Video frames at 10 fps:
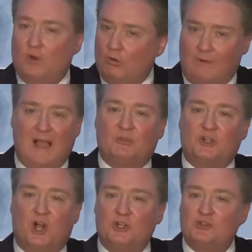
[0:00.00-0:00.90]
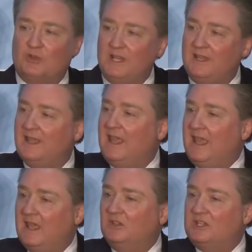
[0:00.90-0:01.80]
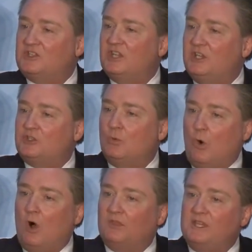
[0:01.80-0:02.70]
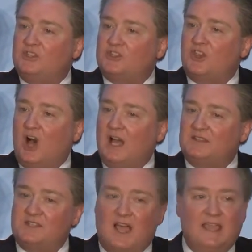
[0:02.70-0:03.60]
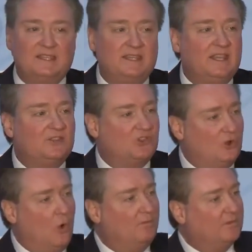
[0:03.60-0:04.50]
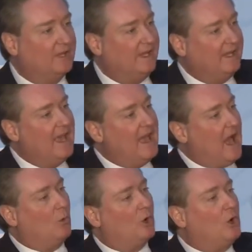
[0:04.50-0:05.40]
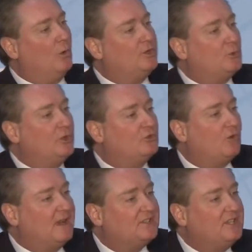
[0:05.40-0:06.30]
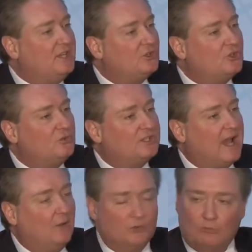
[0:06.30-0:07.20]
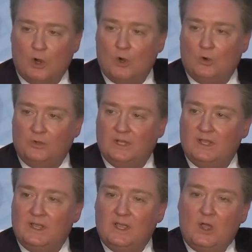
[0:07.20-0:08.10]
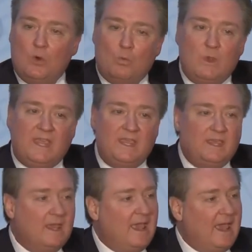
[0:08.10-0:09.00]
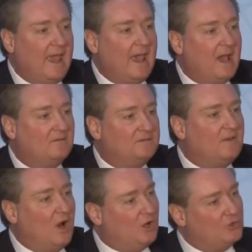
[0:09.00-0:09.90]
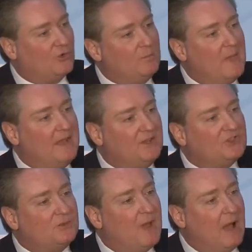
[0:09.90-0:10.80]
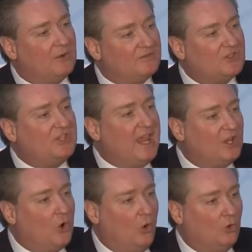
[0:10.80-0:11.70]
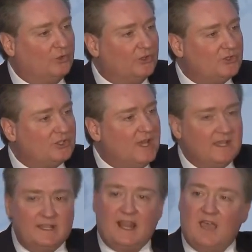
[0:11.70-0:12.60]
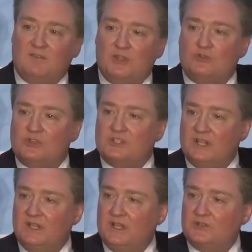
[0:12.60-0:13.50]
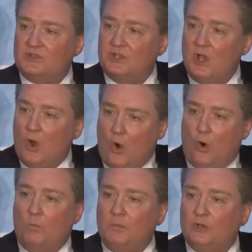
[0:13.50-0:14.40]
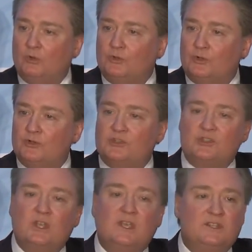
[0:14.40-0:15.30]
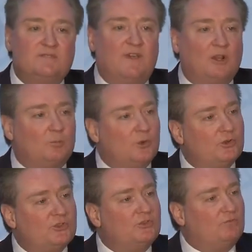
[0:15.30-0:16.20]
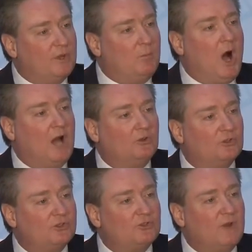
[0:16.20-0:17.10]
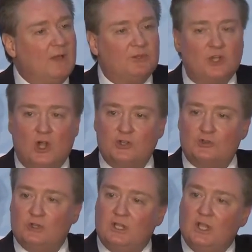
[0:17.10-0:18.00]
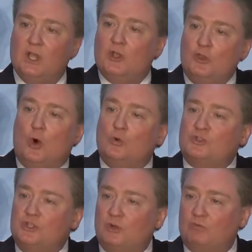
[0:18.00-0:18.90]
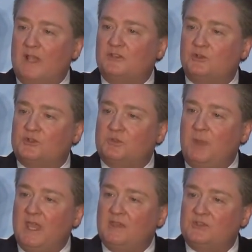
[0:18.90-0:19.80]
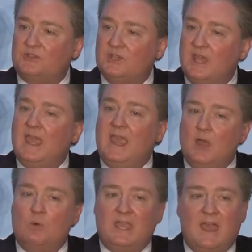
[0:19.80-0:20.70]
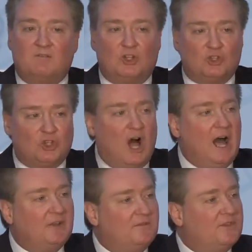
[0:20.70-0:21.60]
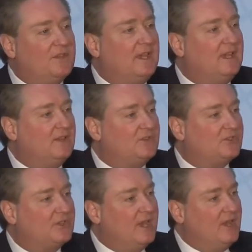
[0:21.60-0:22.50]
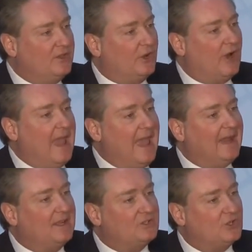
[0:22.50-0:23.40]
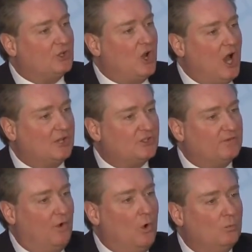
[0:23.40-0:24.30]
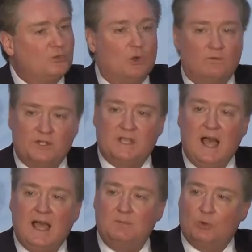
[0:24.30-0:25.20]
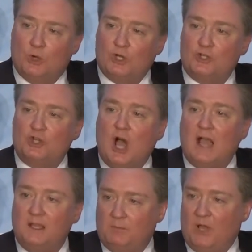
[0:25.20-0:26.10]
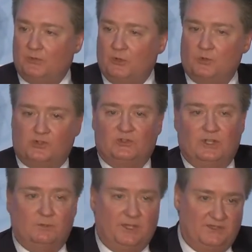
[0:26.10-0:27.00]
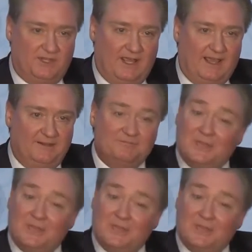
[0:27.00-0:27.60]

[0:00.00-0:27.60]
around the country, and listening to all these thoughts, ideas, and hopefully how we're going to address the issues down the road. We have a tremendous amount of stakeholders that have interest in this. Home builders, developers, and remodelers around the country, those in the rental space, and we have a lot of things that are adding to the cost of homes over time, and we're going to talk about those a little bit today.